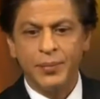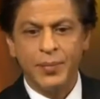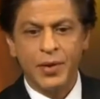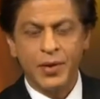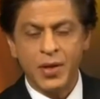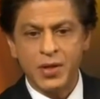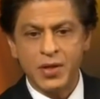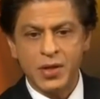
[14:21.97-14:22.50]

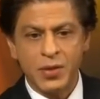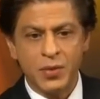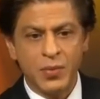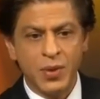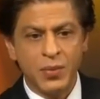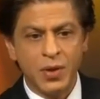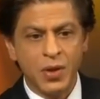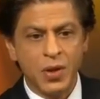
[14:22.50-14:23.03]
because
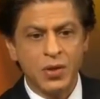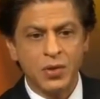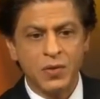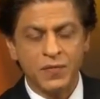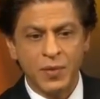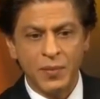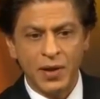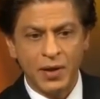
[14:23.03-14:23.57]
we were not so
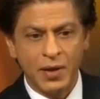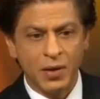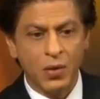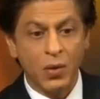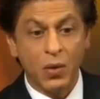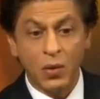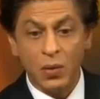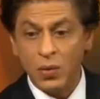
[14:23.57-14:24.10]
familiar
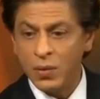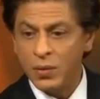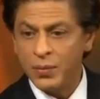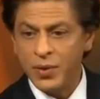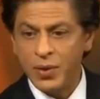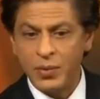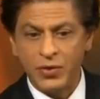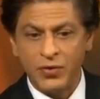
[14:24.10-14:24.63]
or
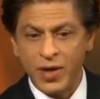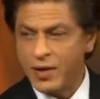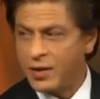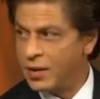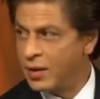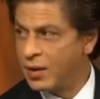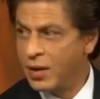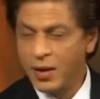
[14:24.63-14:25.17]
we were
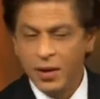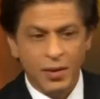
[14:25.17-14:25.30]
threatened